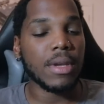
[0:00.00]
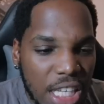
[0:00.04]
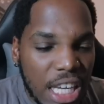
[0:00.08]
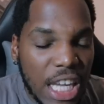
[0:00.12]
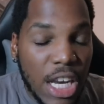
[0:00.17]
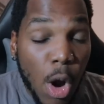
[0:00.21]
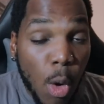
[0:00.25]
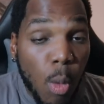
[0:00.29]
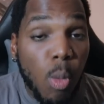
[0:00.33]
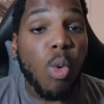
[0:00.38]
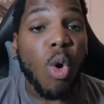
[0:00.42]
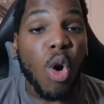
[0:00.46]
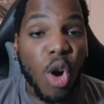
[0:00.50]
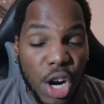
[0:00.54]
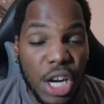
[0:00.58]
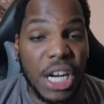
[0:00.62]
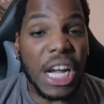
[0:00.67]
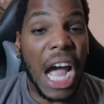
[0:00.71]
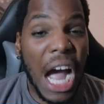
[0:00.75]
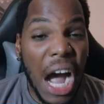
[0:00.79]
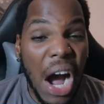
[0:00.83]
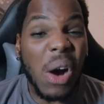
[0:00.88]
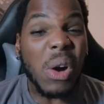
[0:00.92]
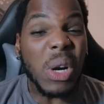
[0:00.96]
get a
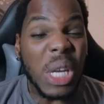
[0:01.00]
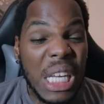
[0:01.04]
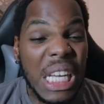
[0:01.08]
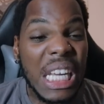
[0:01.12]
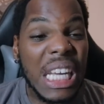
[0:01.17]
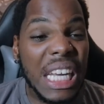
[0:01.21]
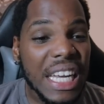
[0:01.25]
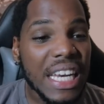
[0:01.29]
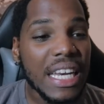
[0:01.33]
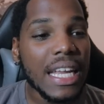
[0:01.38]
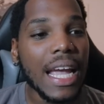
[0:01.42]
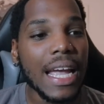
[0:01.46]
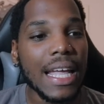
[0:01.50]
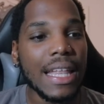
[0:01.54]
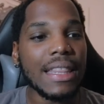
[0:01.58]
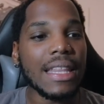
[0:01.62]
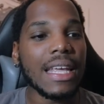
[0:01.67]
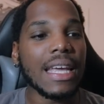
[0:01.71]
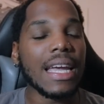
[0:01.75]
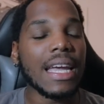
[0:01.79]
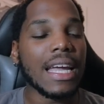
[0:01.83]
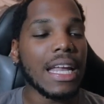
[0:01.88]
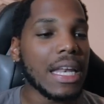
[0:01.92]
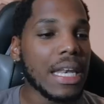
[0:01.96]
workout in, and
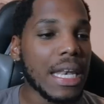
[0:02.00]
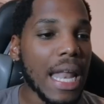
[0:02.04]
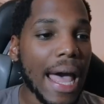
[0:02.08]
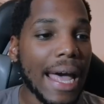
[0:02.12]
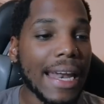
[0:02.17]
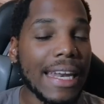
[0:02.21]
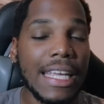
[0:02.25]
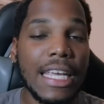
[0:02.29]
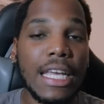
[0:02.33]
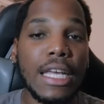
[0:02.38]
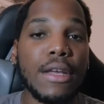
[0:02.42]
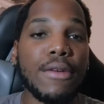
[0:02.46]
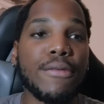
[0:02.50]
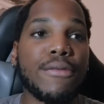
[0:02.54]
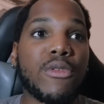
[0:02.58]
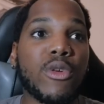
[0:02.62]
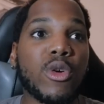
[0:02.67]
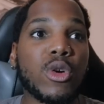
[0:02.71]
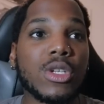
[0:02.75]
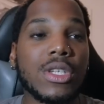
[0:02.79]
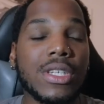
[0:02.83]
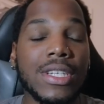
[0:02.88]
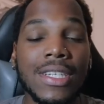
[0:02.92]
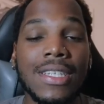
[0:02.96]
then not eat
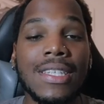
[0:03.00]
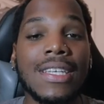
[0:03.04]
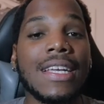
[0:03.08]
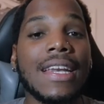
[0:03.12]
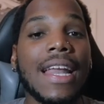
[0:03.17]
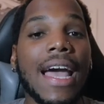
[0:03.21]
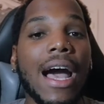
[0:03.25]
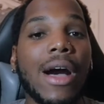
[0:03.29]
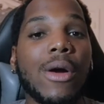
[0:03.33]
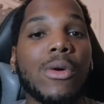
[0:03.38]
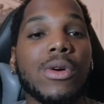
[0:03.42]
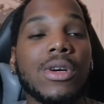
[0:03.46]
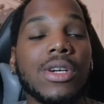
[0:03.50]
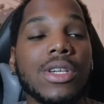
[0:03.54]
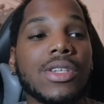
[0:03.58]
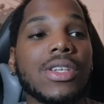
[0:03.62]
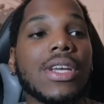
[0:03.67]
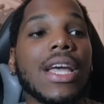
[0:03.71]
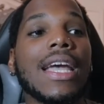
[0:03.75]
for 16 hours